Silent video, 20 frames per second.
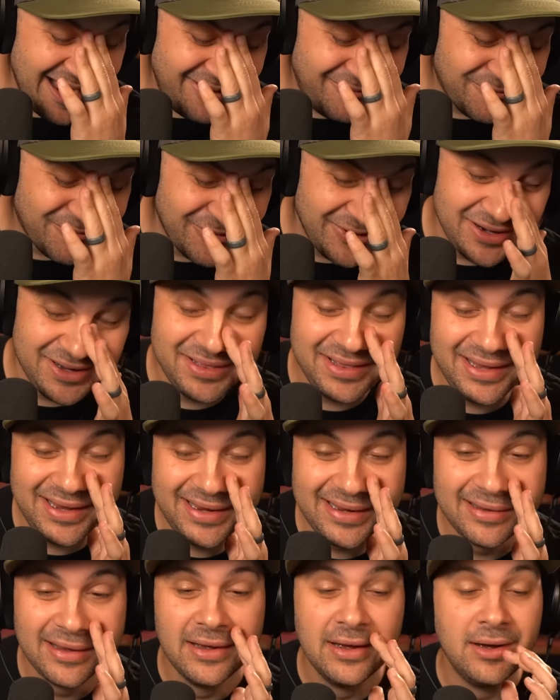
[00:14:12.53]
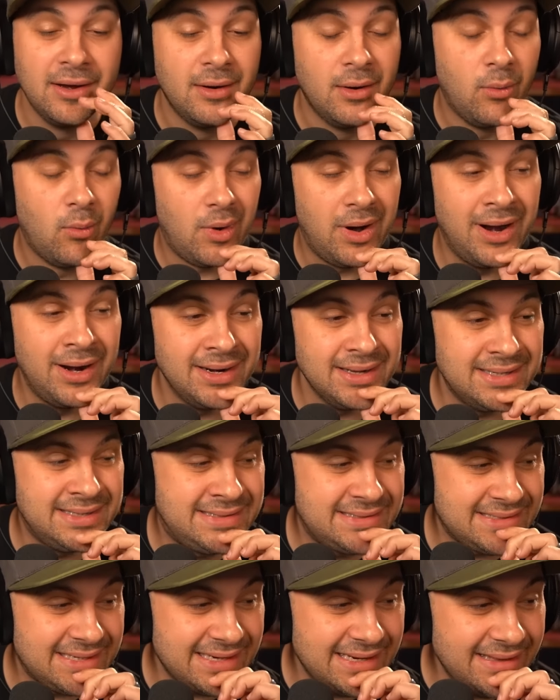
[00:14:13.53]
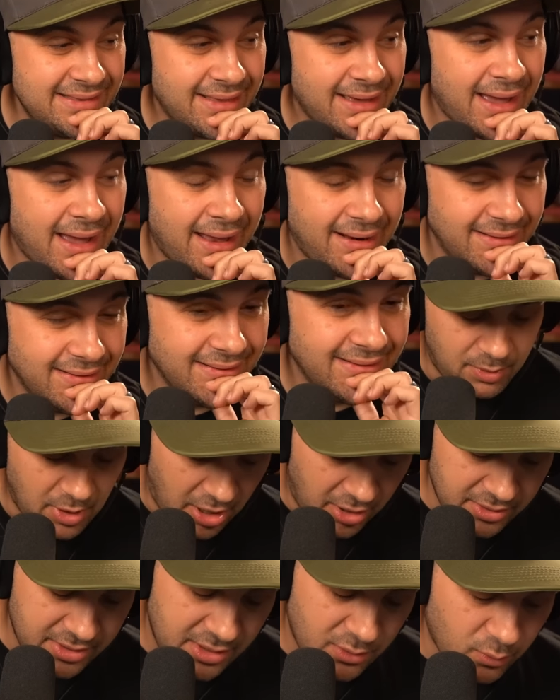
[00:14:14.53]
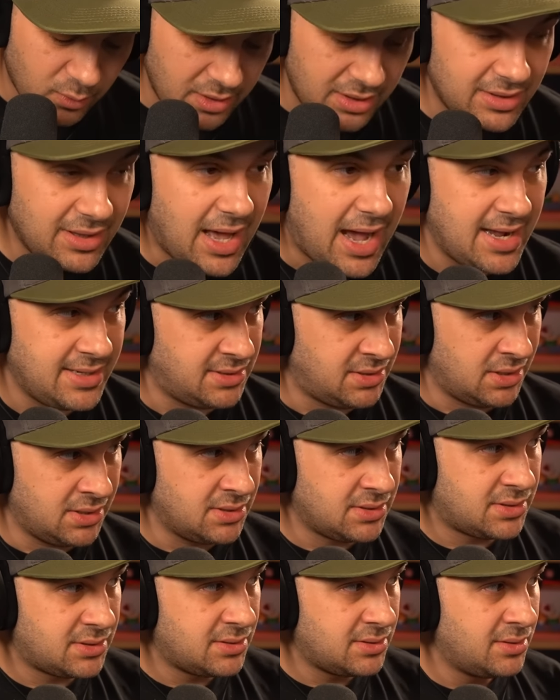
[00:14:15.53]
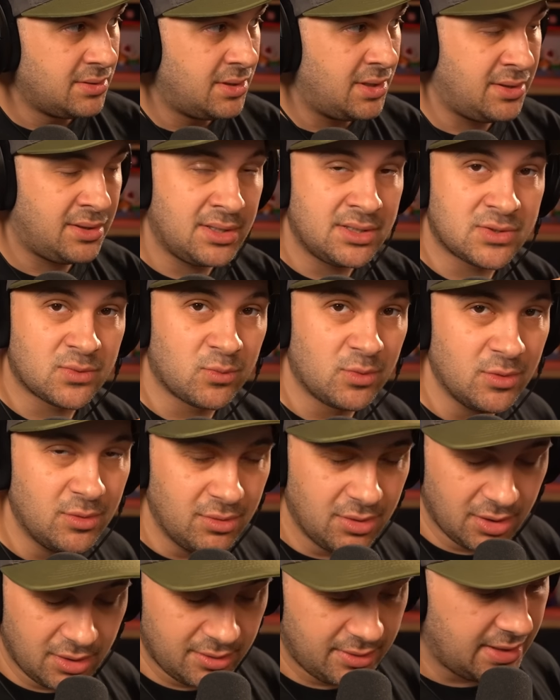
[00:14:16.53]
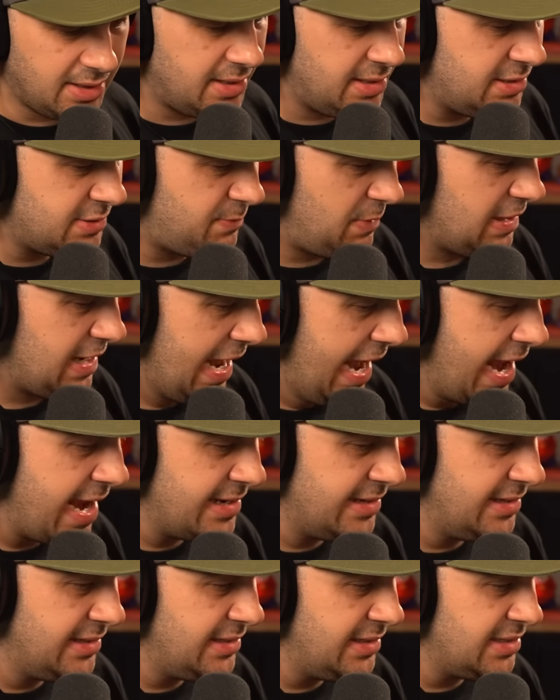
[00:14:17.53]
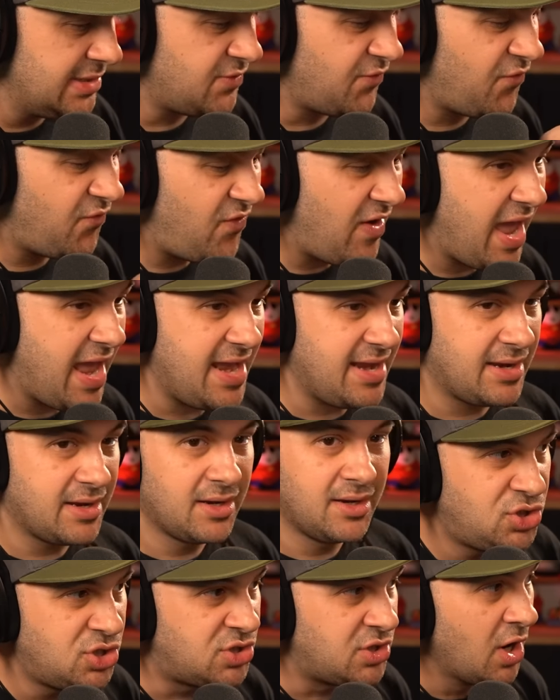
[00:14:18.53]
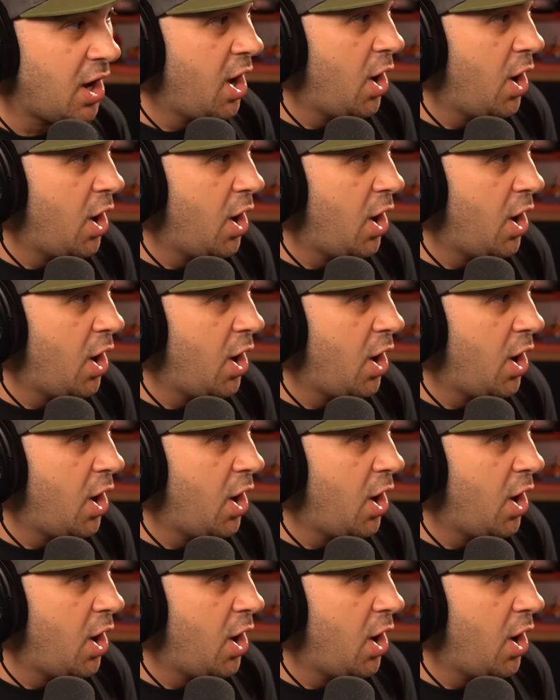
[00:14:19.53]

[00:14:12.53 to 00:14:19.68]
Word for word: I really want to see that. Baldy realizes that this ruler that he's been handed is fake. Just